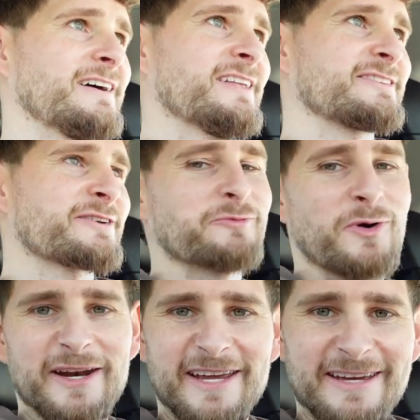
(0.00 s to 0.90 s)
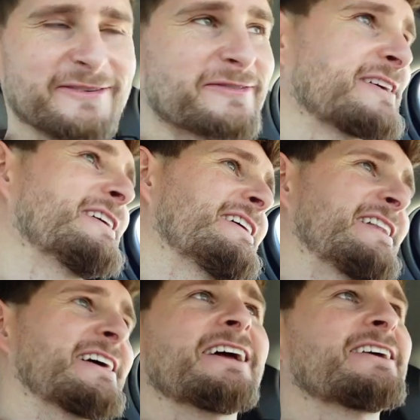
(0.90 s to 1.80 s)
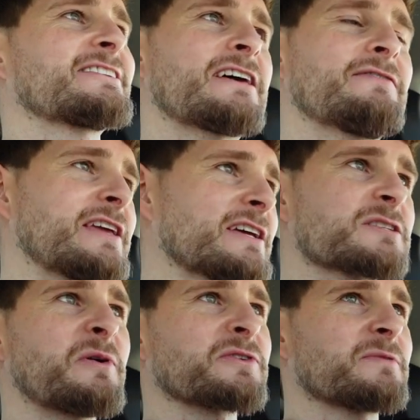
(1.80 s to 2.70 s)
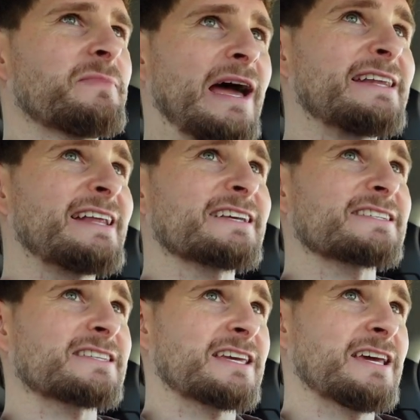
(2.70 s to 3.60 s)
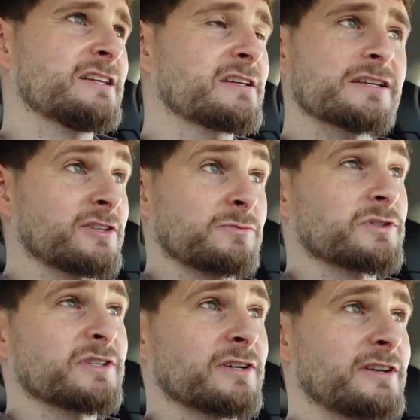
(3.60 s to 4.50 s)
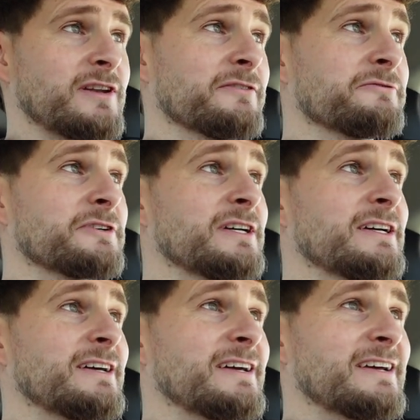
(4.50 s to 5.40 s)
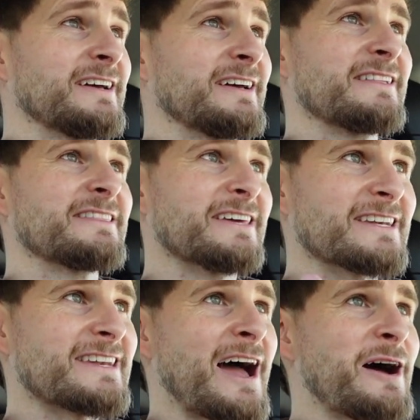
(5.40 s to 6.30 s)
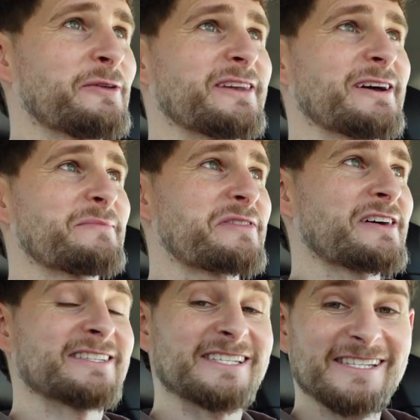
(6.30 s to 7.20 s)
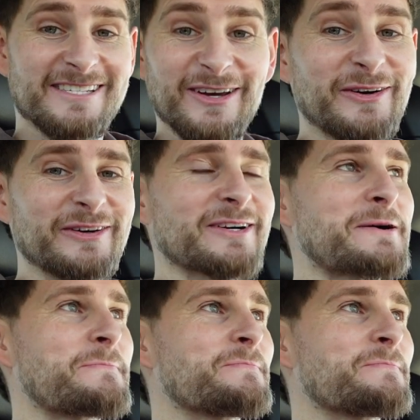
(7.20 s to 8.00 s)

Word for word: And so what if, like, I could never get sponsored by Adidas as a kid because I just wasn't good enough, that now that I'm 32,